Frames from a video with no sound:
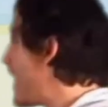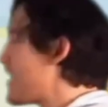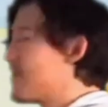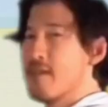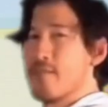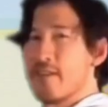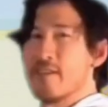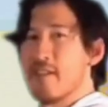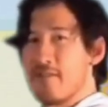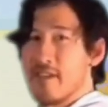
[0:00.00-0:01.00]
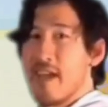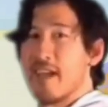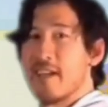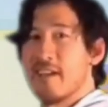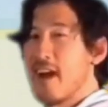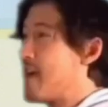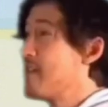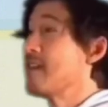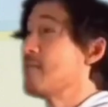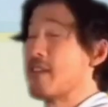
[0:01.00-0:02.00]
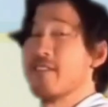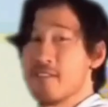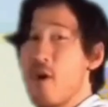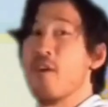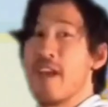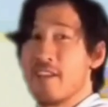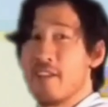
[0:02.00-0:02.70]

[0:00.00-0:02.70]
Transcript: I think about this every day. I think about this all